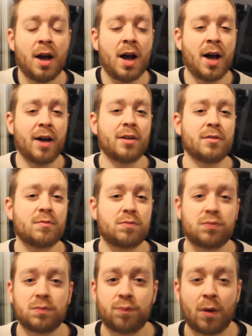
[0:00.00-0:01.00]

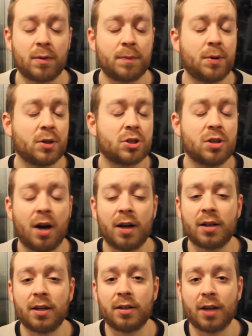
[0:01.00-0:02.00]

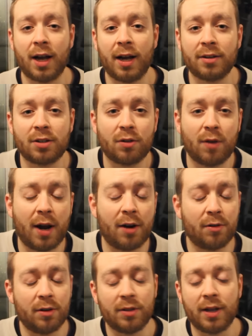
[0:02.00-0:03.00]
Schneiderlin and
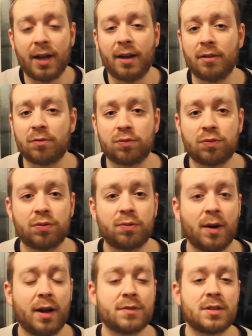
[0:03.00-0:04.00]
Herrera in there.
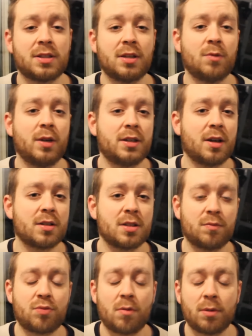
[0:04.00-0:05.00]
We'll have to see what he does.
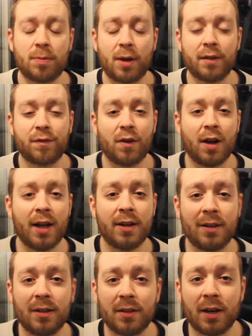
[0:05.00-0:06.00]
He'll probably play
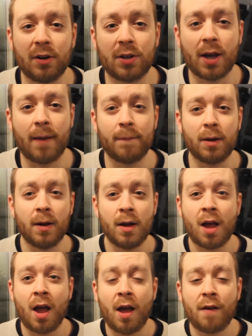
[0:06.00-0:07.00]
Fellaini in there again, but
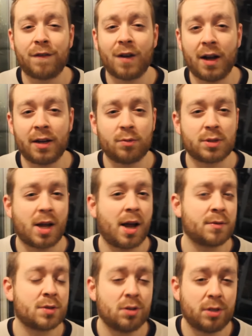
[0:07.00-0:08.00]
Fellaini was
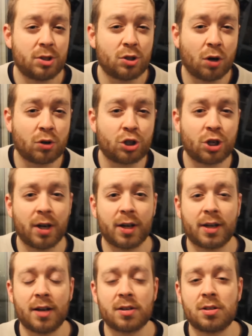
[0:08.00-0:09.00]
absolutely dog
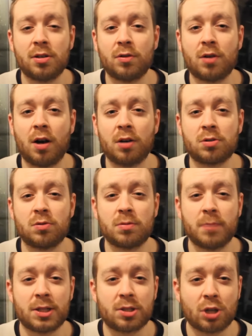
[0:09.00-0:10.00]
shit against Newcastle.
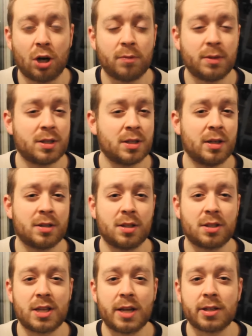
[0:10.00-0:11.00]
He's missed so many sitters
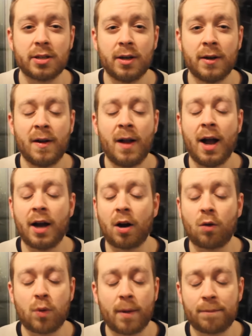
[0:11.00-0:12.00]
this season, and
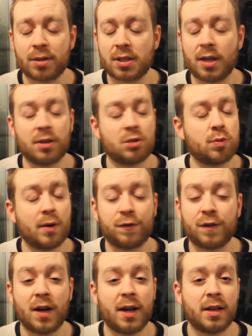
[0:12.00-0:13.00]
our win percentage
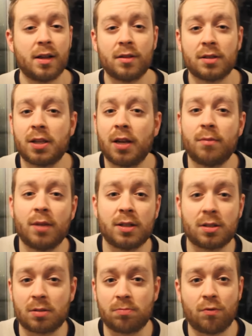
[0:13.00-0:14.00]
with Fellaini in the team
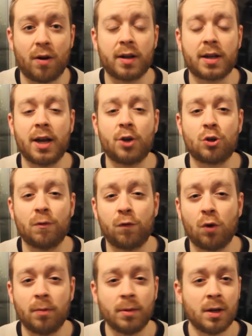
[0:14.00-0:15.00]
is relegation
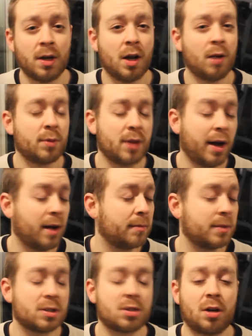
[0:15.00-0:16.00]
form, and without
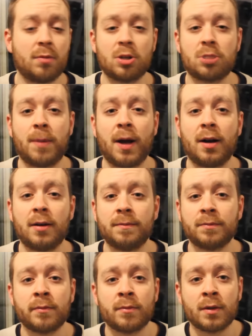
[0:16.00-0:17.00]
him, it's so much better.
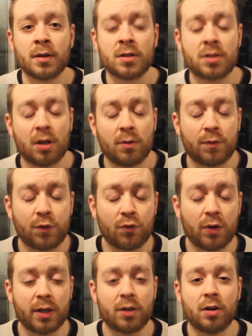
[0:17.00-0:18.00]
So
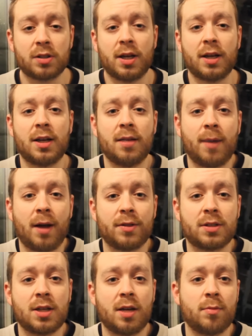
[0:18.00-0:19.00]
we've really got to take him out
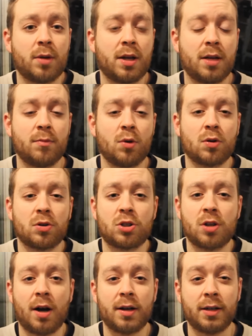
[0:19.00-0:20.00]
of the team and keep Morgan
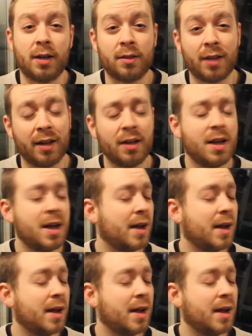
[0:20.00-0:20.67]
Schneiderlin in there.